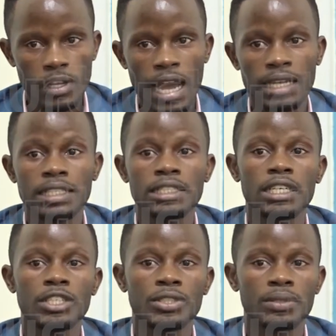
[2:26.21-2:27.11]
an
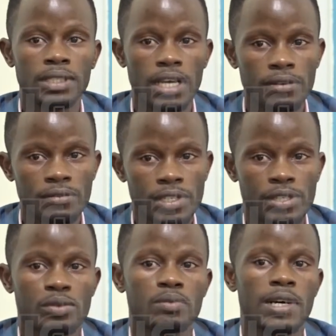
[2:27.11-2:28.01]
injection every
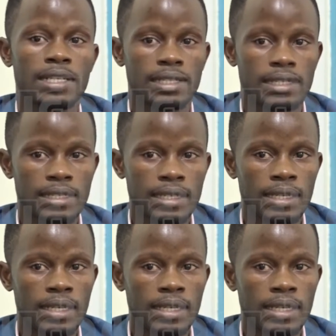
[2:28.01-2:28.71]
two months.